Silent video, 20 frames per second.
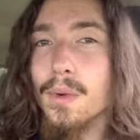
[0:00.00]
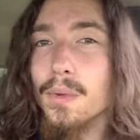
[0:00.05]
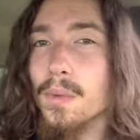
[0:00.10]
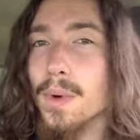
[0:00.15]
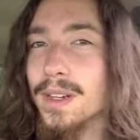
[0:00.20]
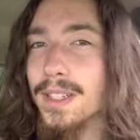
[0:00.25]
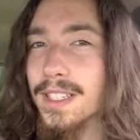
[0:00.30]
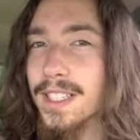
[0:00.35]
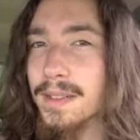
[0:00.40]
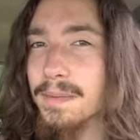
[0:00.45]

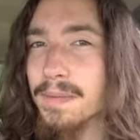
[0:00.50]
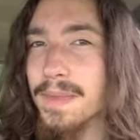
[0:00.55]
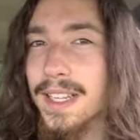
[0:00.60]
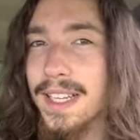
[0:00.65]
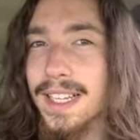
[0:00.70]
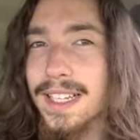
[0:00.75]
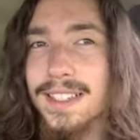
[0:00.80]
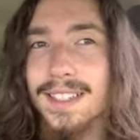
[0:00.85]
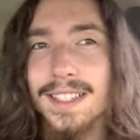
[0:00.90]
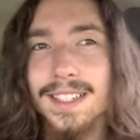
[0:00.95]
What does it
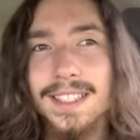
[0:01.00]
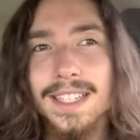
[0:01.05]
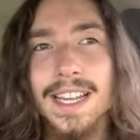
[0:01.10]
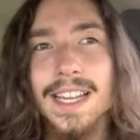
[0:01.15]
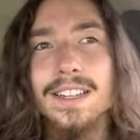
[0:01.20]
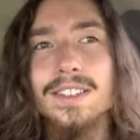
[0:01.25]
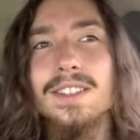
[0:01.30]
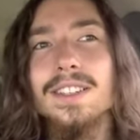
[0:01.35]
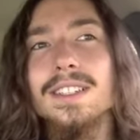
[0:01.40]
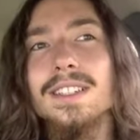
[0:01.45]
mean to
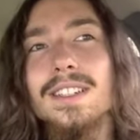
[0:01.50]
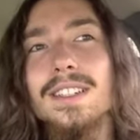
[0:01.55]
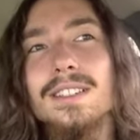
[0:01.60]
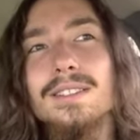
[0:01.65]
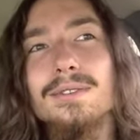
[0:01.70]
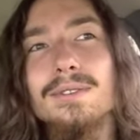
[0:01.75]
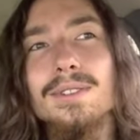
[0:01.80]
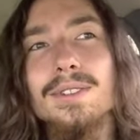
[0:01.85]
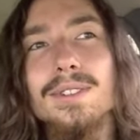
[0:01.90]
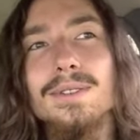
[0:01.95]
say Jesus
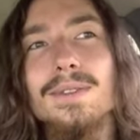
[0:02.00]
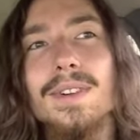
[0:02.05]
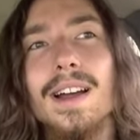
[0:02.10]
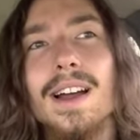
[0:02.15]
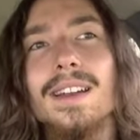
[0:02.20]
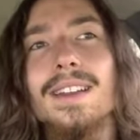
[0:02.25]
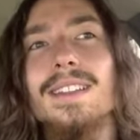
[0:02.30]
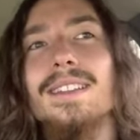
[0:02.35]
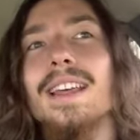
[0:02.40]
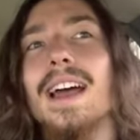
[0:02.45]
is
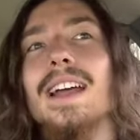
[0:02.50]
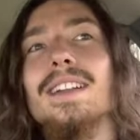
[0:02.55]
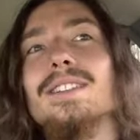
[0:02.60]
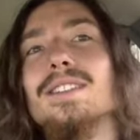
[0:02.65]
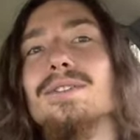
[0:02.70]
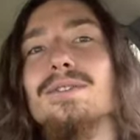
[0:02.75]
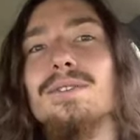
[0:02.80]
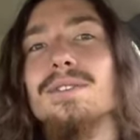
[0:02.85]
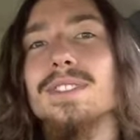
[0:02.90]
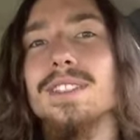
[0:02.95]
crucified and that's
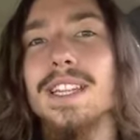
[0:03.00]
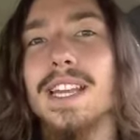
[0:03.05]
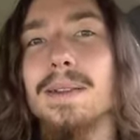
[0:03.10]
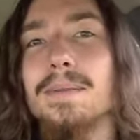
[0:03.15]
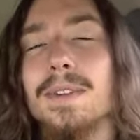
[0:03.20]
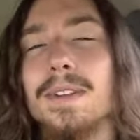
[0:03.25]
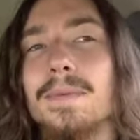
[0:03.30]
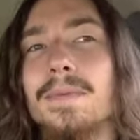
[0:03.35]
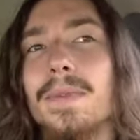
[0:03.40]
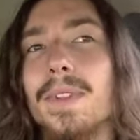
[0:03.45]
a true
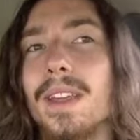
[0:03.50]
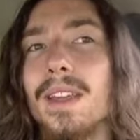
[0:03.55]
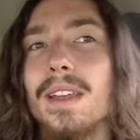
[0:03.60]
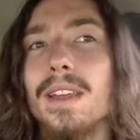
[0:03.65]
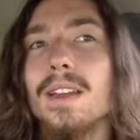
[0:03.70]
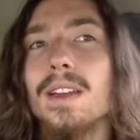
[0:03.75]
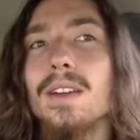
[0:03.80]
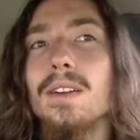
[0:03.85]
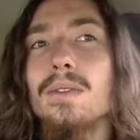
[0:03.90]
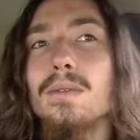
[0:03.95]
statement?
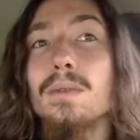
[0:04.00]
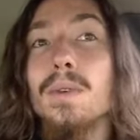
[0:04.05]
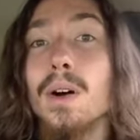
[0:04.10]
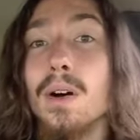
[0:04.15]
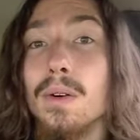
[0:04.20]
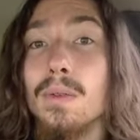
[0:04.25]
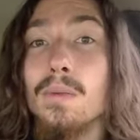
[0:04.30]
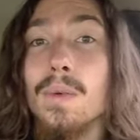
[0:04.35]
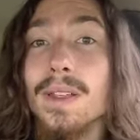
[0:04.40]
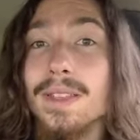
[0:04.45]

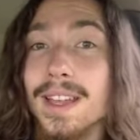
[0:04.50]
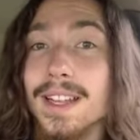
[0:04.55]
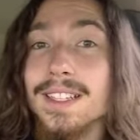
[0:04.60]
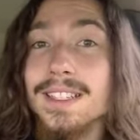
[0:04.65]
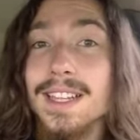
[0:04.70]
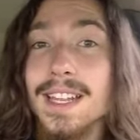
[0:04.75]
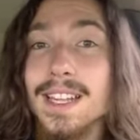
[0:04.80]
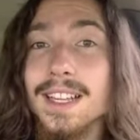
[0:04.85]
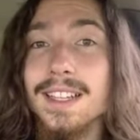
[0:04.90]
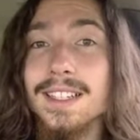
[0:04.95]
Well, what
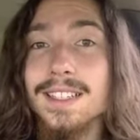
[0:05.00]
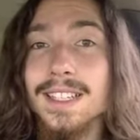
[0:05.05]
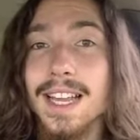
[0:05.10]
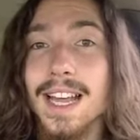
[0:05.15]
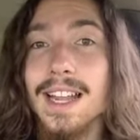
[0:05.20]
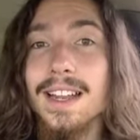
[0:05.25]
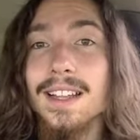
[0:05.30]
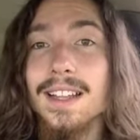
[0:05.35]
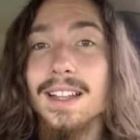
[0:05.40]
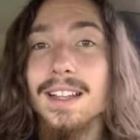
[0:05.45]
that's saying is
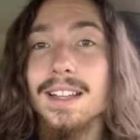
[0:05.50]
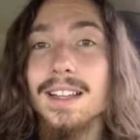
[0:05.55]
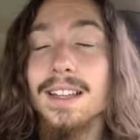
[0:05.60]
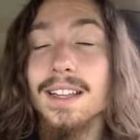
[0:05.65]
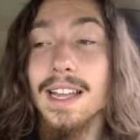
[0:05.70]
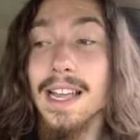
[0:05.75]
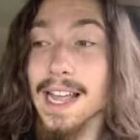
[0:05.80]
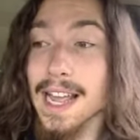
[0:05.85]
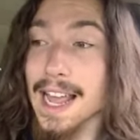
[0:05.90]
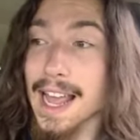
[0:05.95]
that
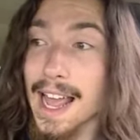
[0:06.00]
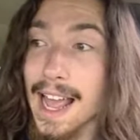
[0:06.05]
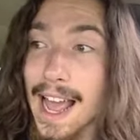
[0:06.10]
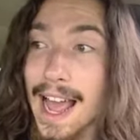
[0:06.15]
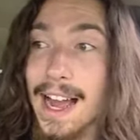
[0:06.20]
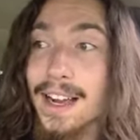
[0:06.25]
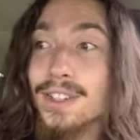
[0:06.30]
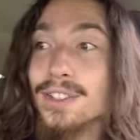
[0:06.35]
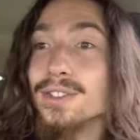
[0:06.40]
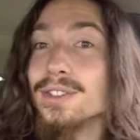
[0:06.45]

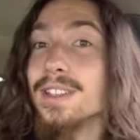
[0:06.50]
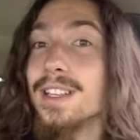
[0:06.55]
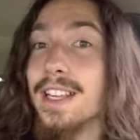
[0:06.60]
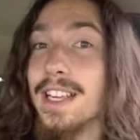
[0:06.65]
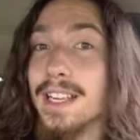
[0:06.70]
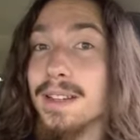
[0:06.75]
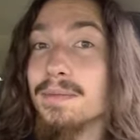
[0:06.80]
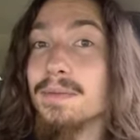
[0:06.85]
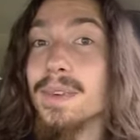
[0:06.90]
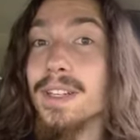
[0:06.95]

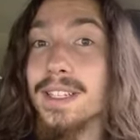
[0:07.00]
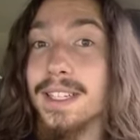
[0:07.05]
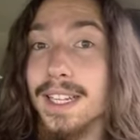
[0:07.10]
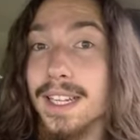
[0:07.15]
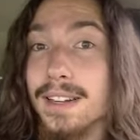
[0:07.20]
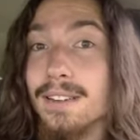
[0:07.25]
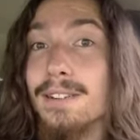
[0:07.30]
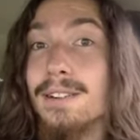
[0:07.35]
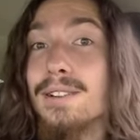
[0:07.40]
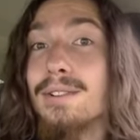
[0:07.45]
actually in
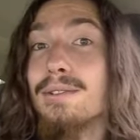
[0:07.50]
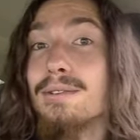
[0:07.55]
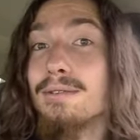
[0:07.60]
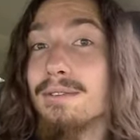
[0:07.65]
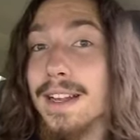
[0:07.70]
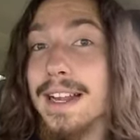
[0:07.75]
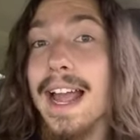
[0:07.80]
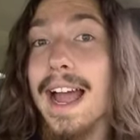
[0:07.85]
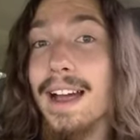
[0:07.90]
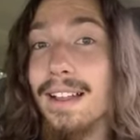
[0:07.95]
material
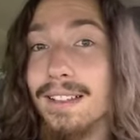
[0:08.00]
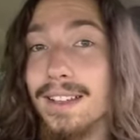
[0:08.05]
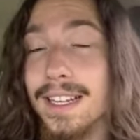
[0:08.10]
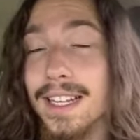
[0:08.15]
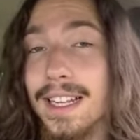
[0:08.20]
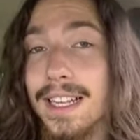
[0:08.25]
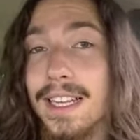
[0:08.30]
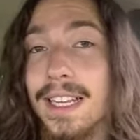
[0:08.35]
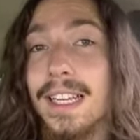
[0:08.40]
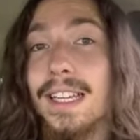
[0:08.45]

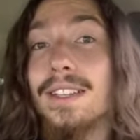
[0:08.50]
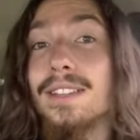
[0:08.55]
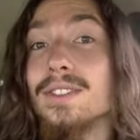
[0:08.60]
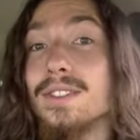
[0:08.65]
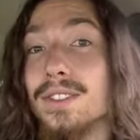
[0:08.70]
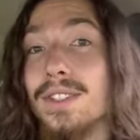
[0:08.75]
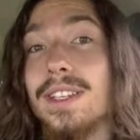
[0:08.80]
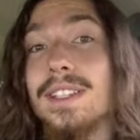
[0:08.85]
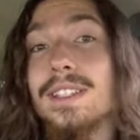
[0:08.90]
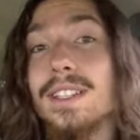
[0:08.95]
reality,
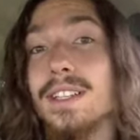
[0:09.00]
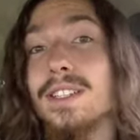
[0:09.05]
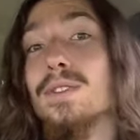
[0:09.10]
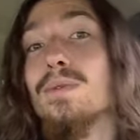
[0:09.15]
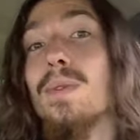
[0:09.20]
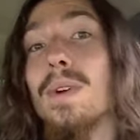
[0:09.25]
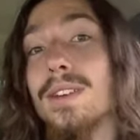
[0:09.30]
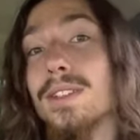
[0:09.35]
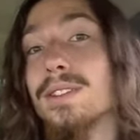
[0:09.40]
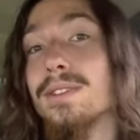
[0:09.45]
Jesus
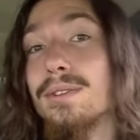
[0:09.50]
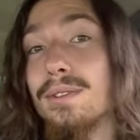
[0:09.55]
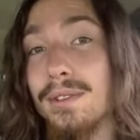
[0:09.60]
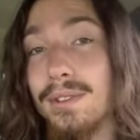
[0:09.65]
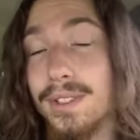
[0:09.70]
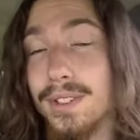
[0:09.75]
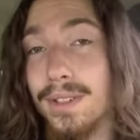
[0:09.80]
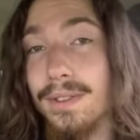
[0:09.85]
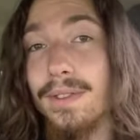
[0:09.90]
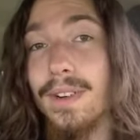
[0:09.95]
was
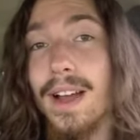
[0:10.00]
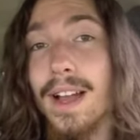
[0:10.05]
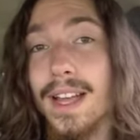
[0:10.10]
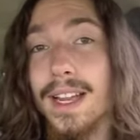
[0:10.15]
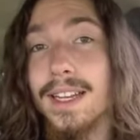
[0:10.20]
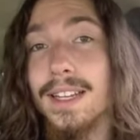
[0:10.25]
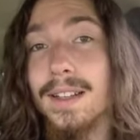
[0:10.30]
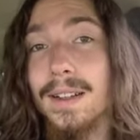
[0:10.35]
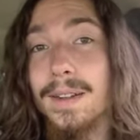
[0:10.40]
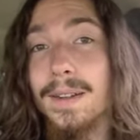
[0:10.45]

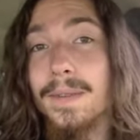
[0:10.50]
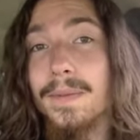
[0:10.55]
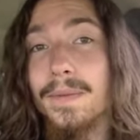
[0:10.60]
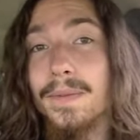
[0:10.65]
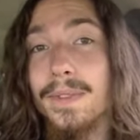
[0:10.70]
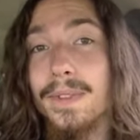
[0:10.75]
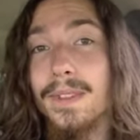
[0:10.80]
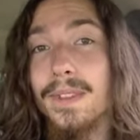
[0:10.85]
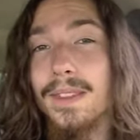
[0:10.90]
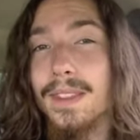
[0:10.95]
crucified.
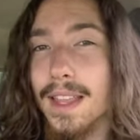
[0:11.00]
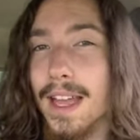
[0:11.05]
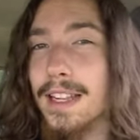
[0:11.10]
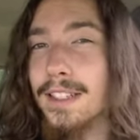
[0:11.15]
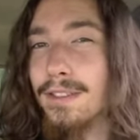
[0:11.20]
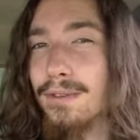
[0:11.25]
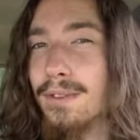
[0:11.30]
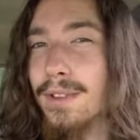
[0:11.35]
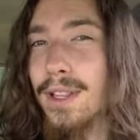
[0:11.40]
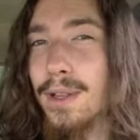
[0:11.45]

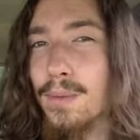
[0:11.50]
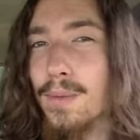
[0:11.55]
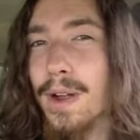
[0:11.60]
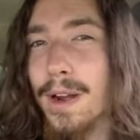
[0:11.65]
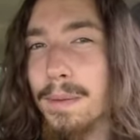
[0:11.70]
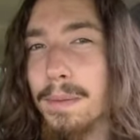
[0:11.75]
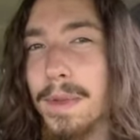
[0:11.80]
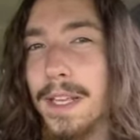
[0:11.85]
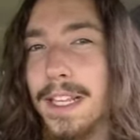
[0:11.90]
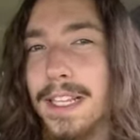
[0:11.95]
That's really
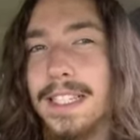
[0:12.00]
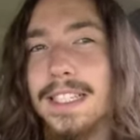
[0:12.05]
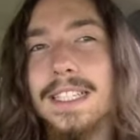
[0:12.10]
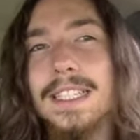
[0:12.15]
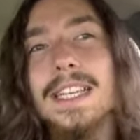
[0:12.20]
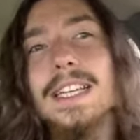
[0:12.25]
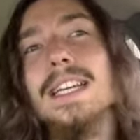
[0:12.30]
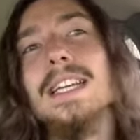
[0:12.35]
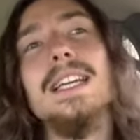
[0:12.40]
what it means.